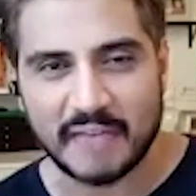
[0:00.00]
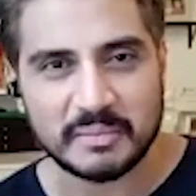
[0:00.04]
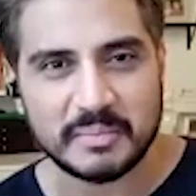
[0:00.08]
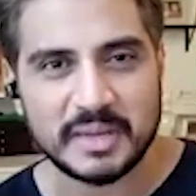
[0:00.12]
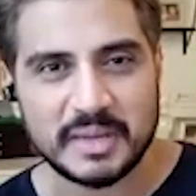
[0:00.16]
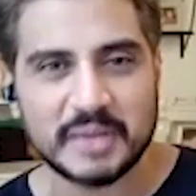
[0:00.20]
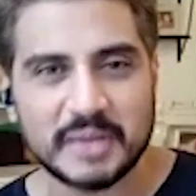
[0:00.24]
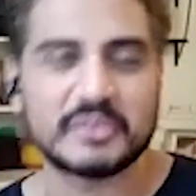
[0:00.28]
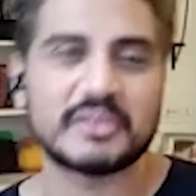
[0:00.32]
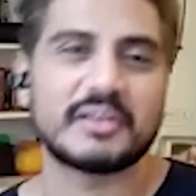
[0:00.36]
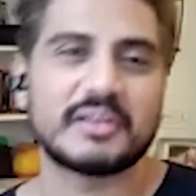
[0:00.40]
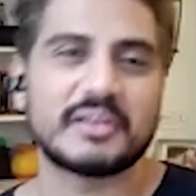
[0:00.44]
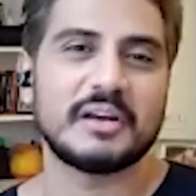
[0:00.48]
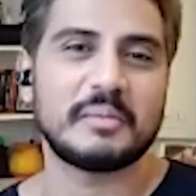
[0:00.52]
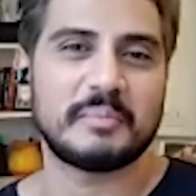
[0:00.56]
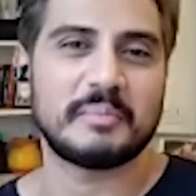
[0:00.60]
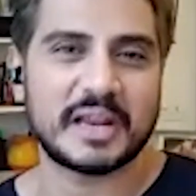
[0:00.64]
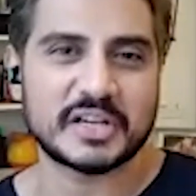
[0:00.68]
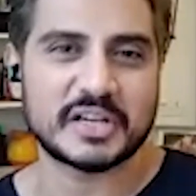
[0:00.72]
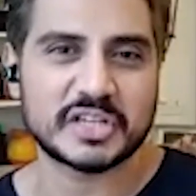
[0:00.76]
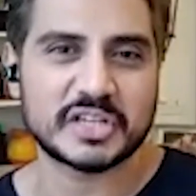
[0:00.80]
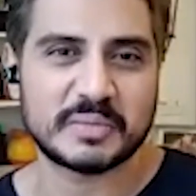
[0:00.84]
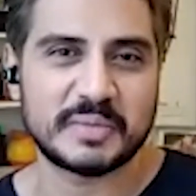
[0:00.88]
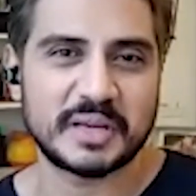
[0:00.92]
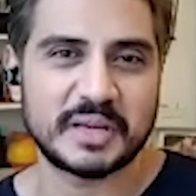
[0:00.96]
It was a real
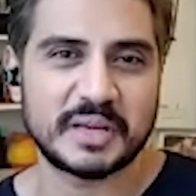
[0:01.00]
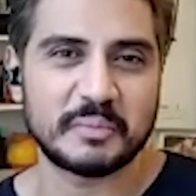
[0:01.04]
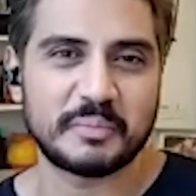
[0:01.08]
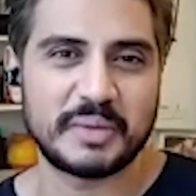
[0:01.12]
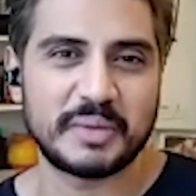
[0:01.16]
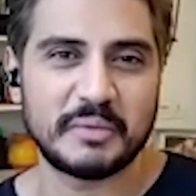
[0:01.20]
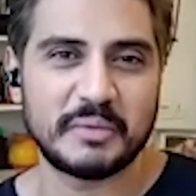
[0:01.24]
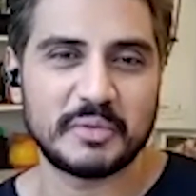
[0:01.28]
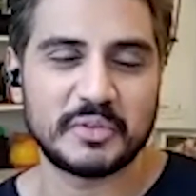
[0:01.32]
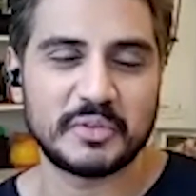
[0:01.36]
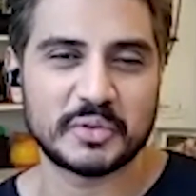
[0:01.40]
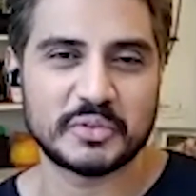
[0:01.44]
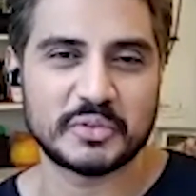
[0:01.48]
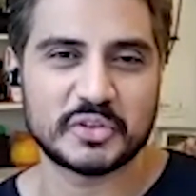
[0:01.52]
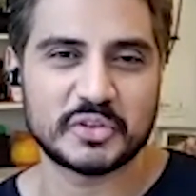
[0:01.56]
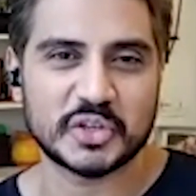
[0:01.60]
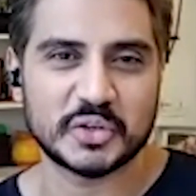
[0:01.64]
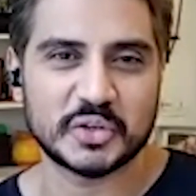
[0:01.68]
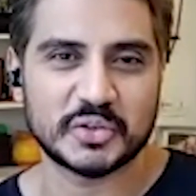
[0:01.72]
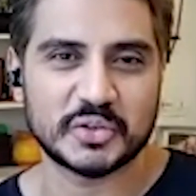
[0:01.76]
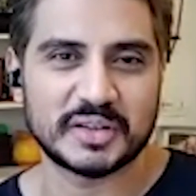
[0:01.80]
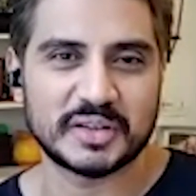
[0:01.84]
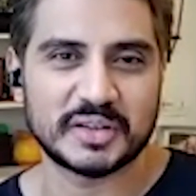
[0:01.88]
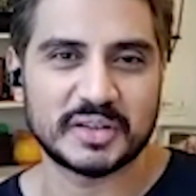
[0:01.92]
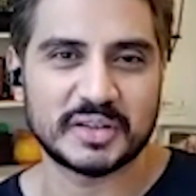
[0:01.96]
pleasure being with you on the show
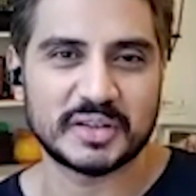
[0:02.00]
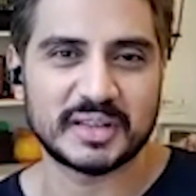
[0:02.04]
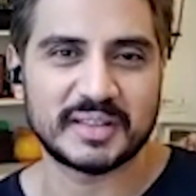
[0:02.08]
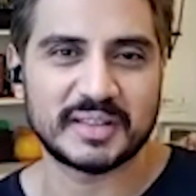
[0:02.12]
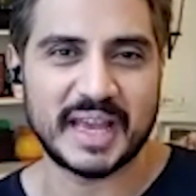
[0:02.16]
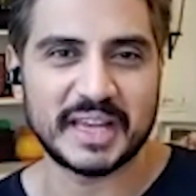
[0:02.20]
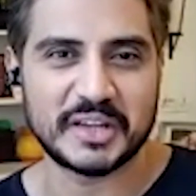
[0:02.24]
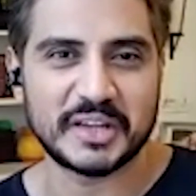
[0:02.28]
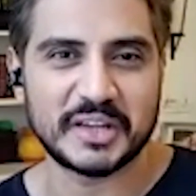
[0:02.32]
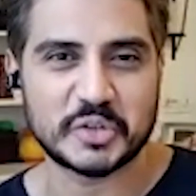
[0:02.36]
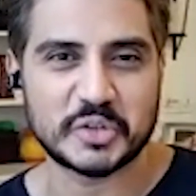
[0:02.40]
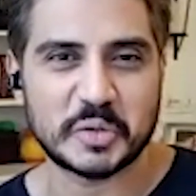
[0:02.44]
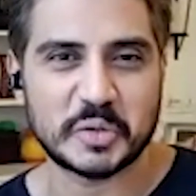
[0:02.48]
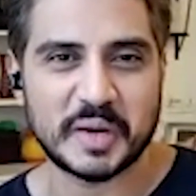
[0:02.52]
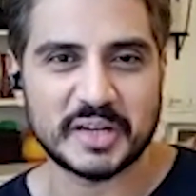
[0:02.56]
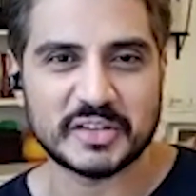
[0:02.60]
today. Thank you so much.